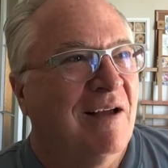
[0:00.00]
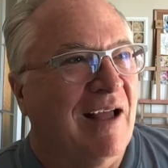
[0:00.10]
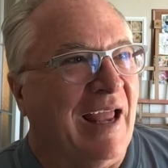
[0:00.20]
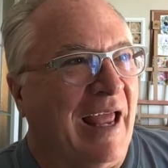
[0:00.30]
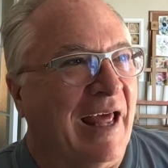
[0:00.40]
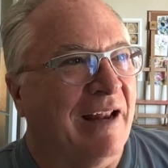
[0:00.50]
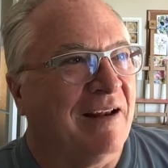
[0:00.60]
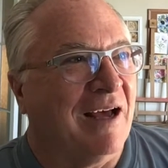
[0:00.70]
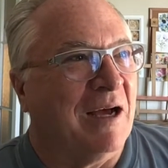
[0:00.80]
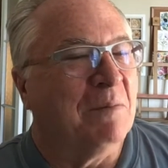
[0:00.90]

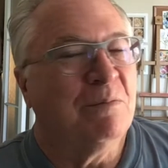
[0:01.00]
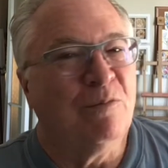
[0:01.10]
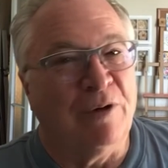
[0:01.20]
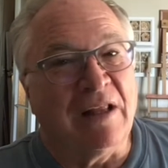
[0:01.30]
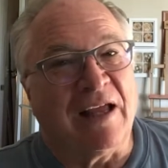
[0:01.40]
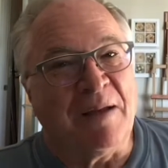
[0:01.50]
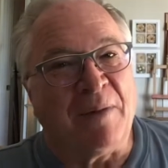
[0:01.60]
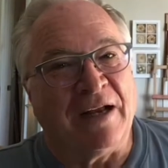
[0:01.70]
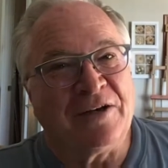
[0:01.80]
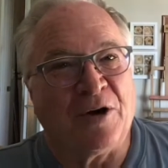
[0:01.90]
And really,
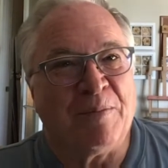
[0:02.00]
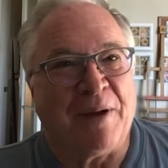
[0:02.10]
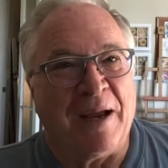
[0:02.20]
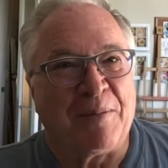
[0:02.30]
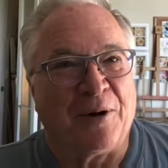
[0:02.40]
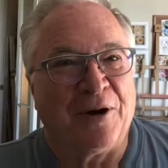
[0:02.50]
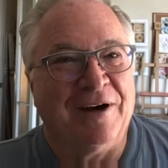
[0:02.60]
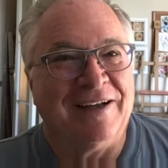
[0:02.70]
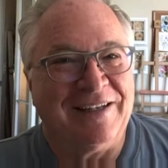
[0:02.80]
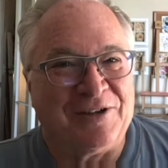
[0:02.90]
my term paper,
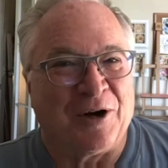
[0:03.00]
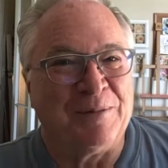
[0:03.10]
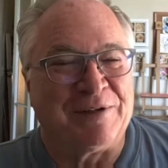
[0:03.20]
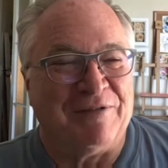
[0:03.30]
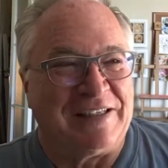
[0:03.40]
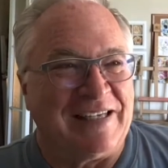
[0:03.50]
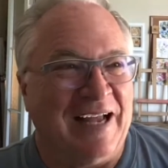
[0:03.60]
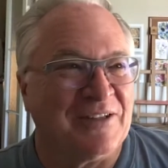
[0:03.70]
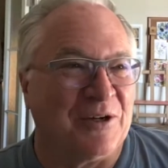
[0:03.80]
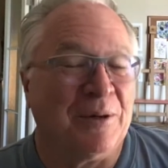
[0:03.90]
in terms of its
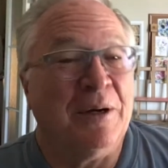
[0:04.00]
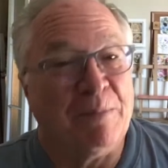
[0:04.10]
answer,